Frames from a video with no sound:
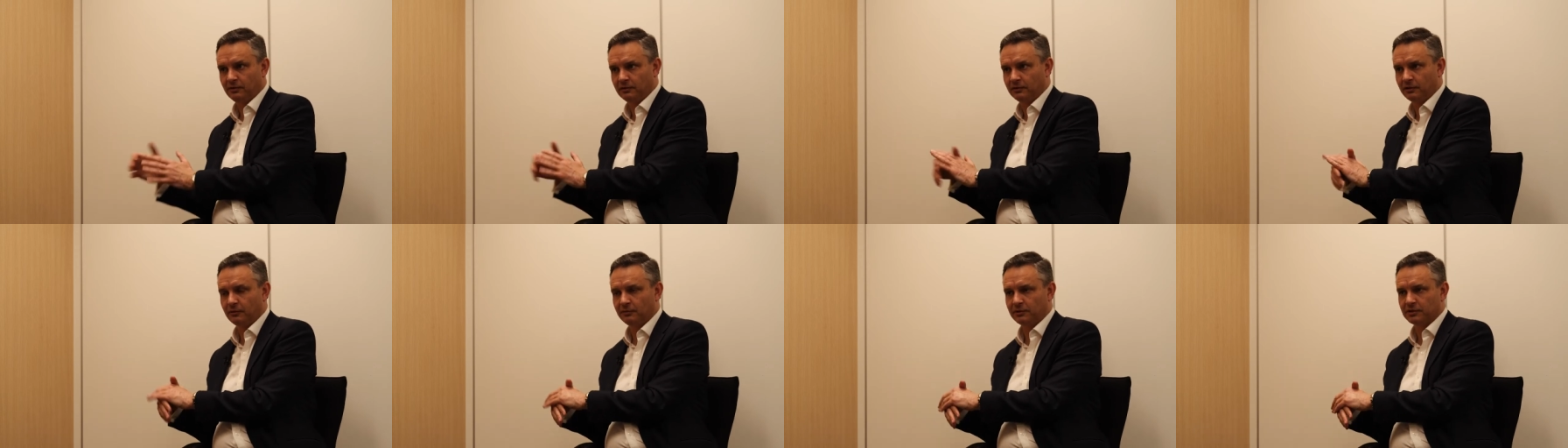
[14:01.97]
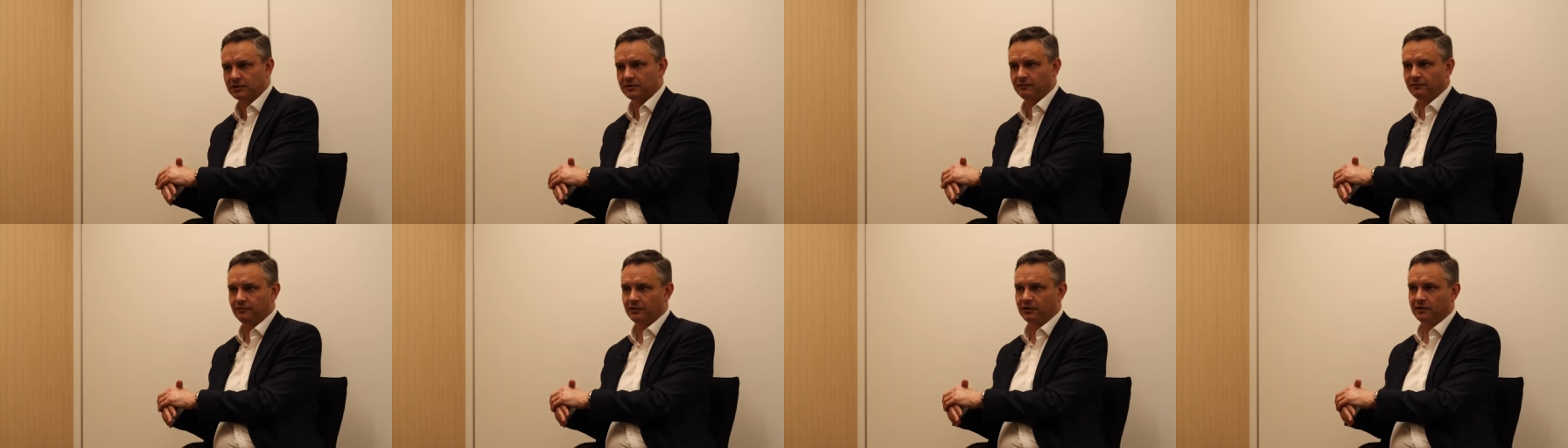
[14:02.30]
low
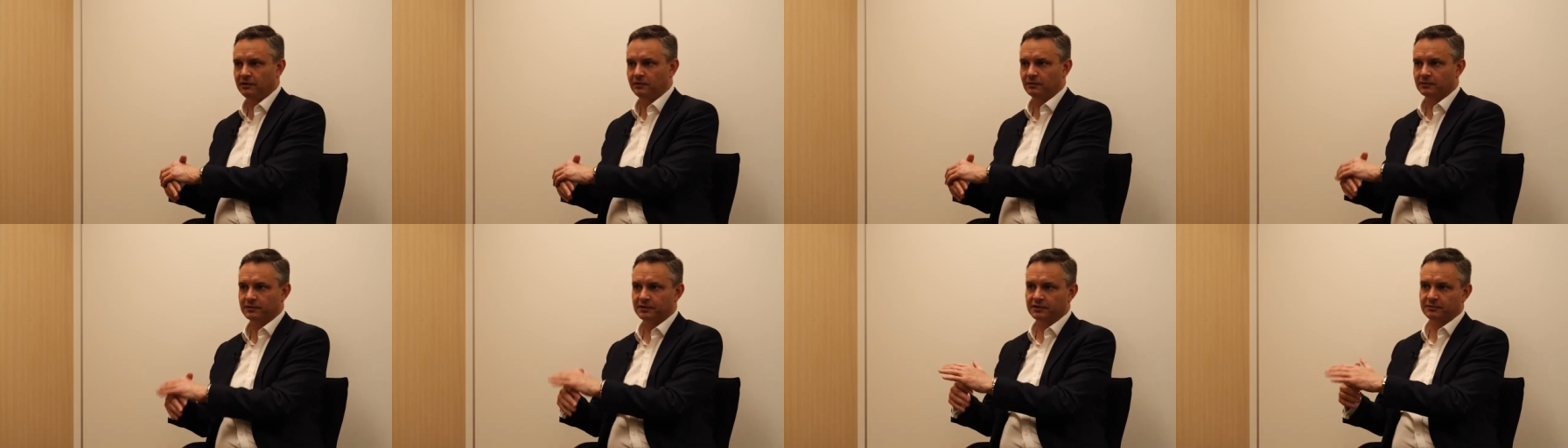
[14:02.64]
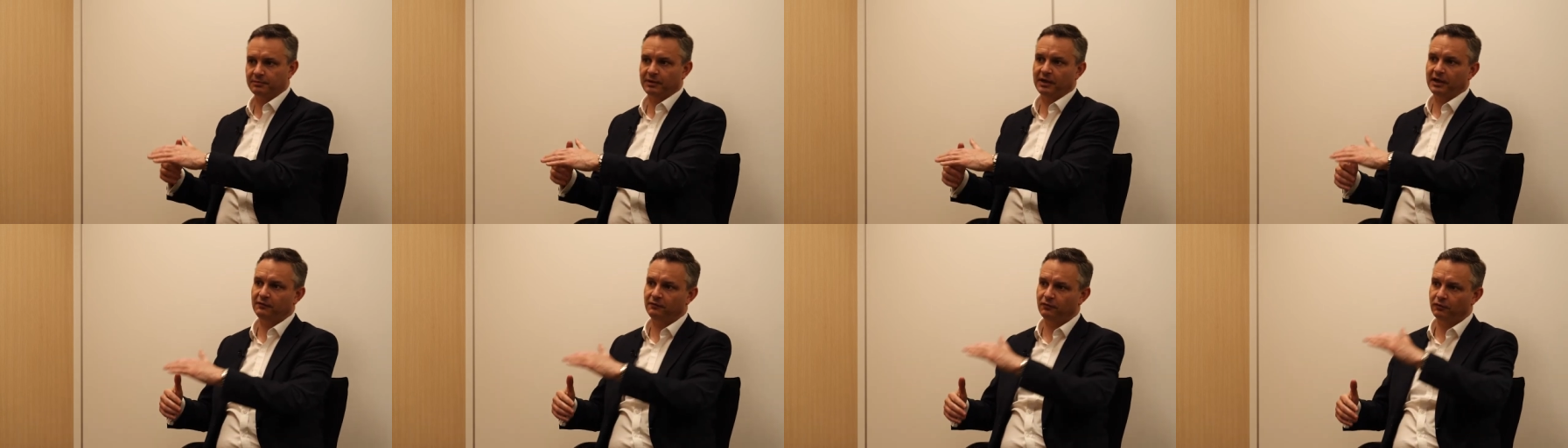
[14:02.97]
emission vehicles is
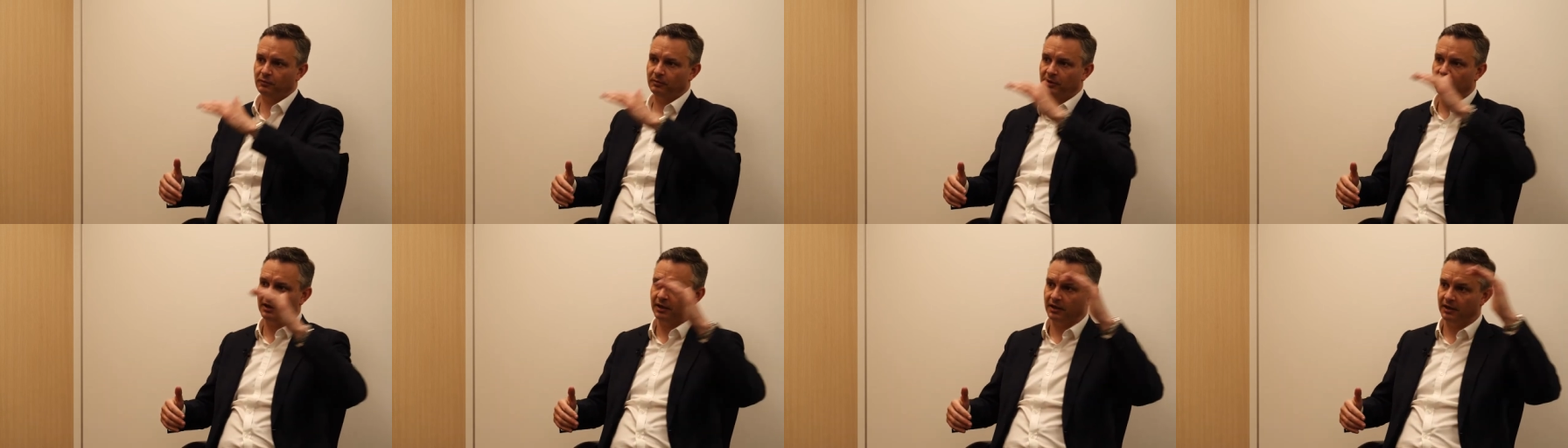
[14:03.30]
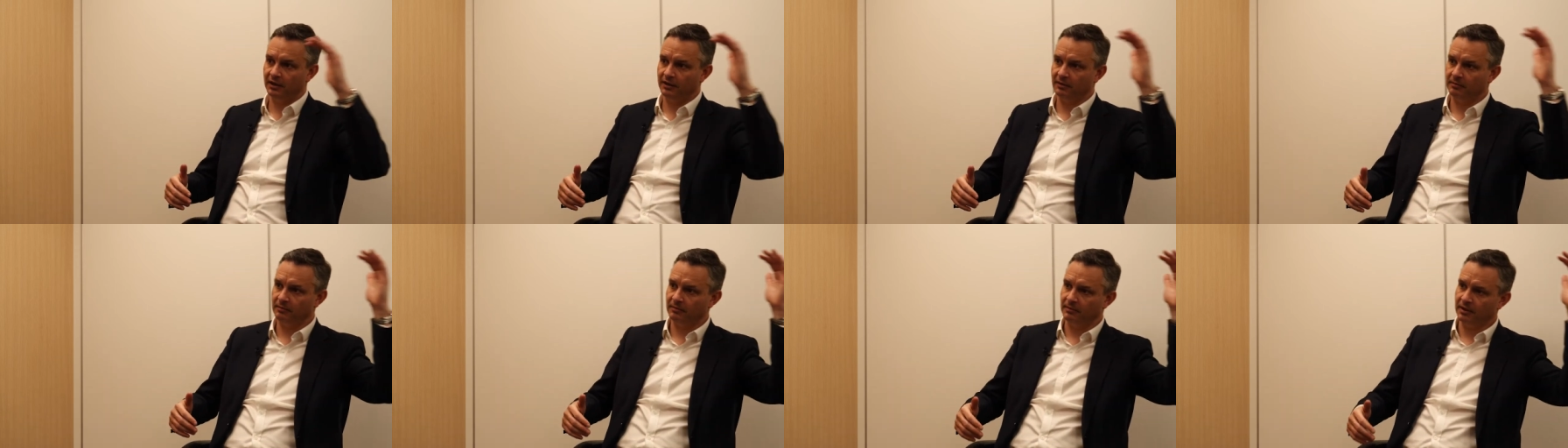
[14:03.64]
paid for
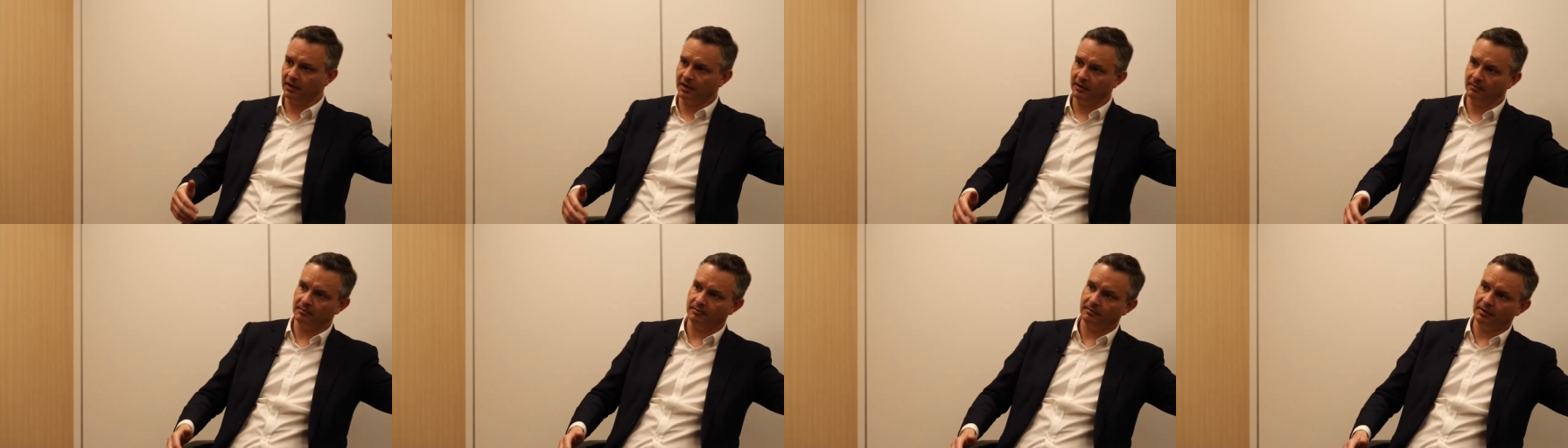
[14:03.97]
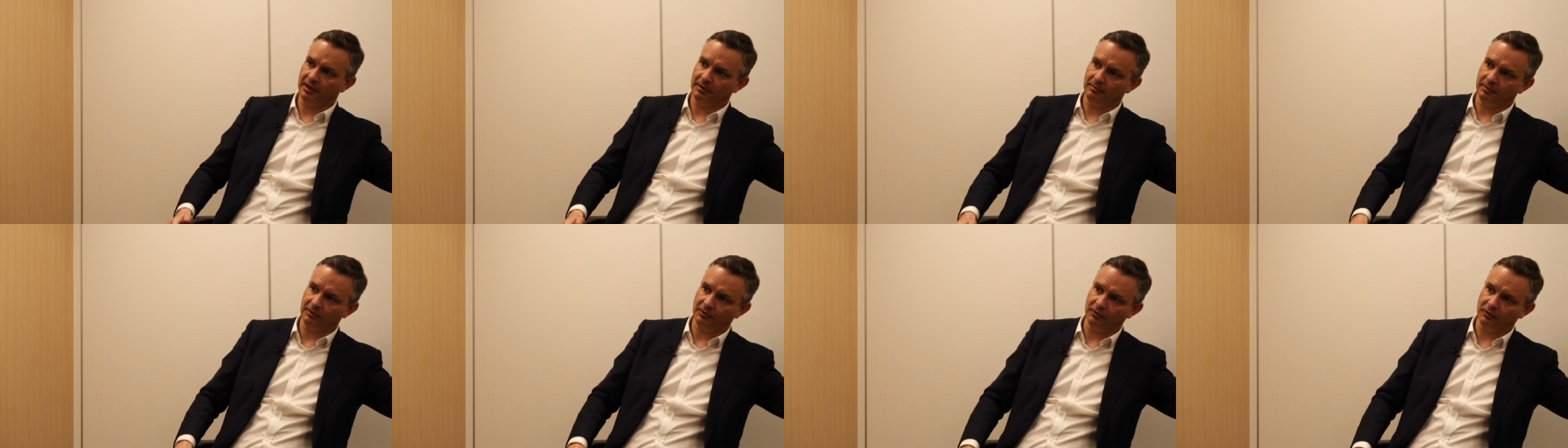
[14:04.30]
by um,
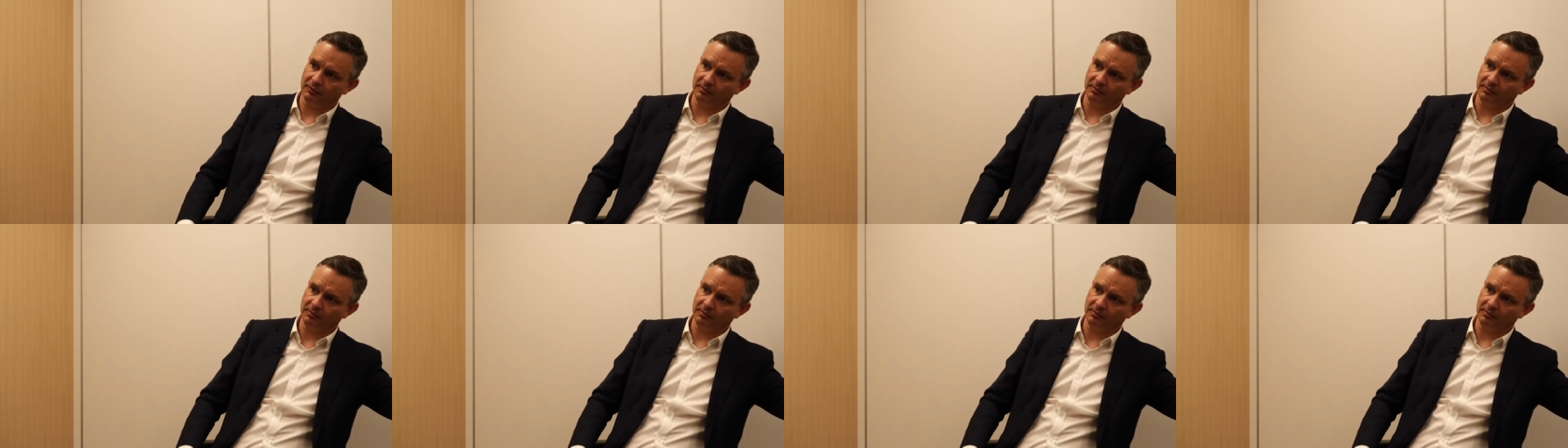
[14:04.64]
people who